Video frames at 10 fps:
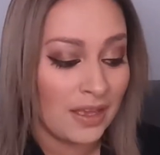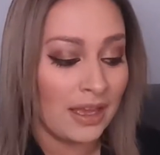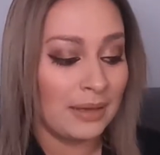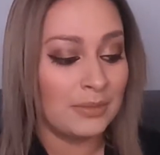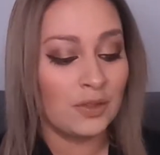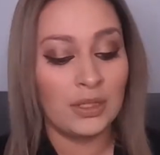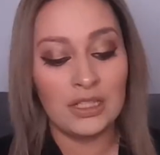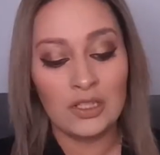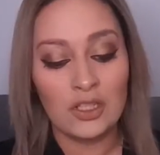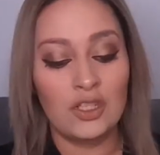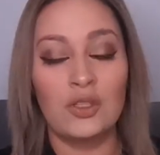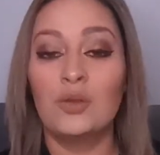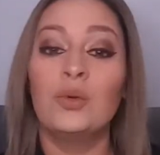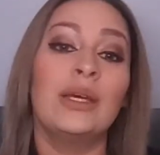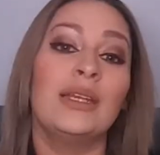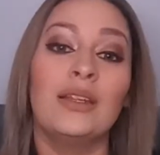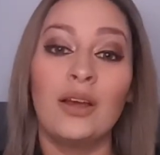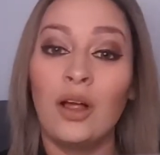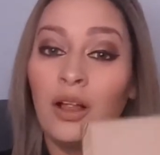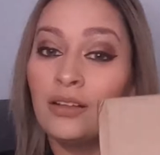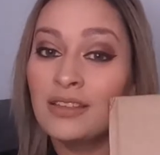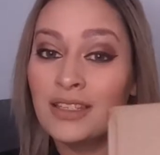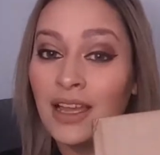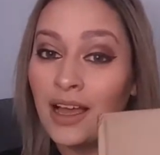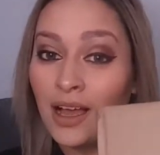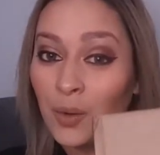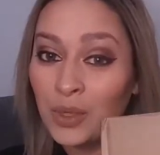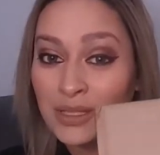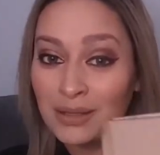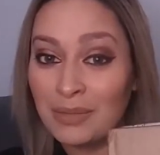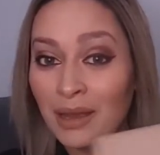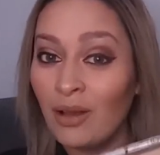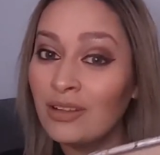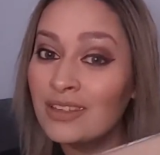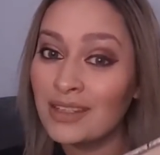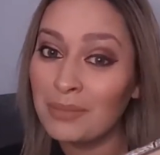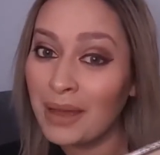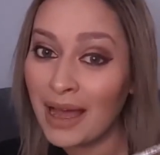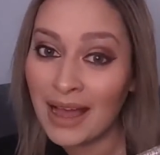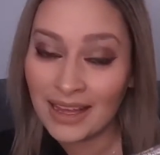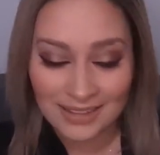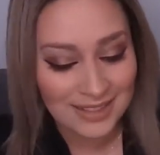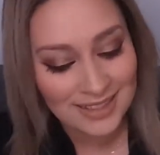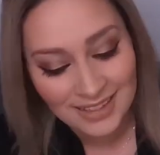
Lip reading: I'm going to do an Ulta. What's in my Ulta box?